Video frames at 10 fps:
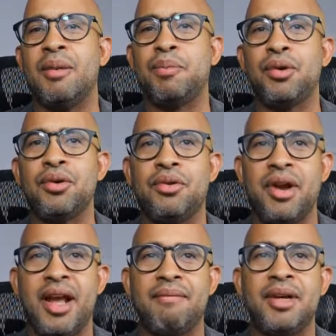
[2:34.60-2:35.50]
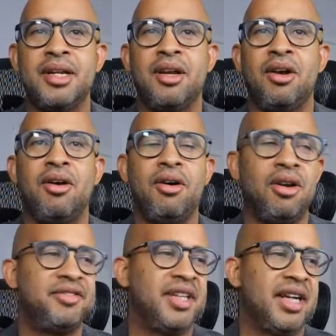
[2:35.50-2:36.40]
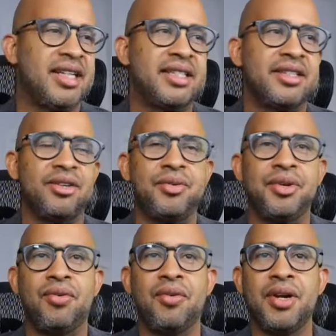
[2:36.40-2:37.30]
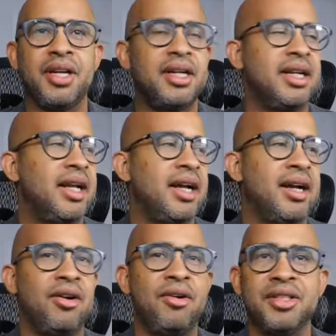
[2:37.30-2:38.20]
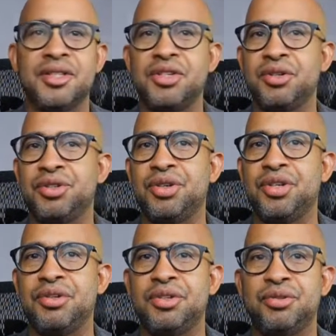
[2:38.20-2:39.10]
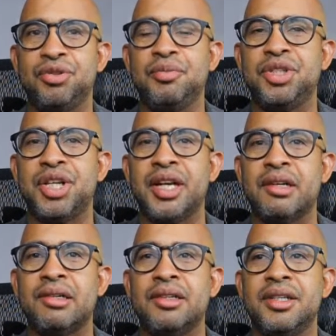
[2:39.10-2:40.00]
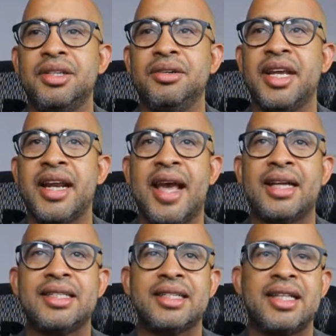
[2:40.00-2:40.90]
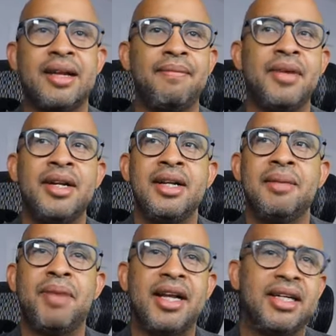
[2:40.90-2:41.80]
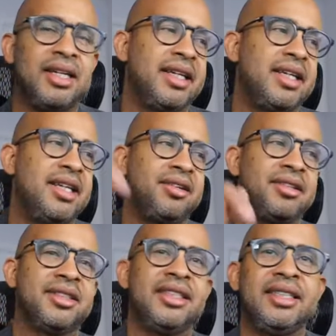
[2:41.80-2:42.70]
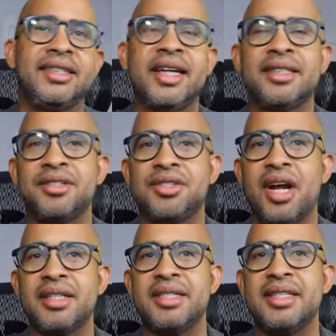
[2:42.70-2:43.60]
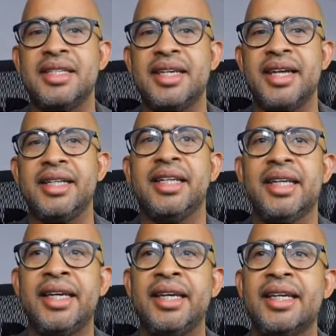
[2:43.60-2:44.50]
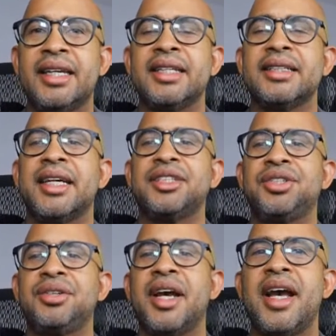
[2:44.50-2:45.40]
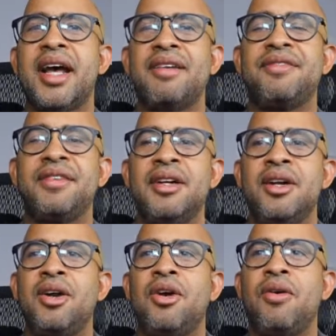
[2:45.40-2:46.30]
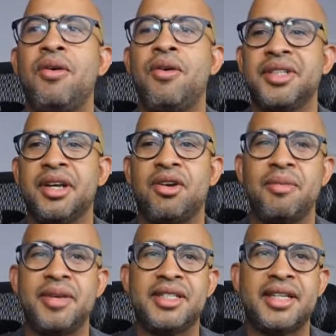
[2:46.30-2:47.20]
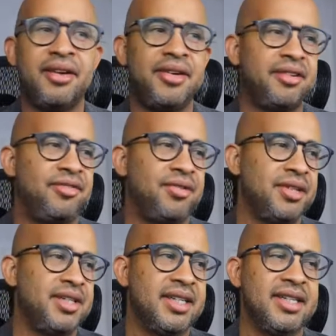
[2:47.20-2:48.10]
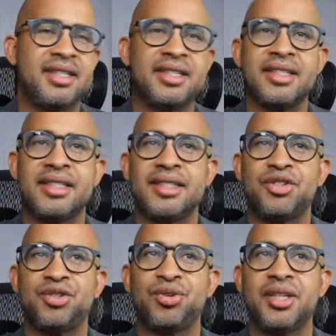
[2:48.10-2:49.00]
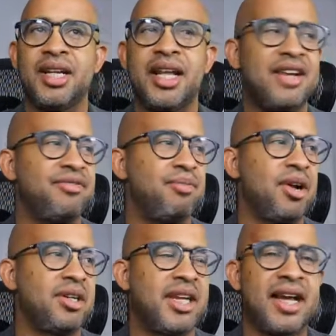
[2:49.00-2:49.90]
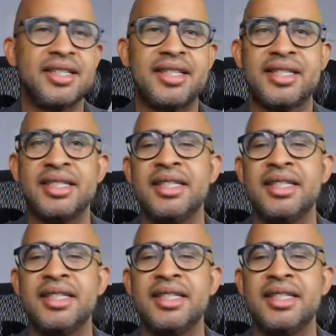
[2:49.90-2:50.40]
program, all of the lessons are recorded on the Zero to Hero YouTube channel. You can access them by clicking on the dentas.ca link that you have on the comments area for this short live broadcast.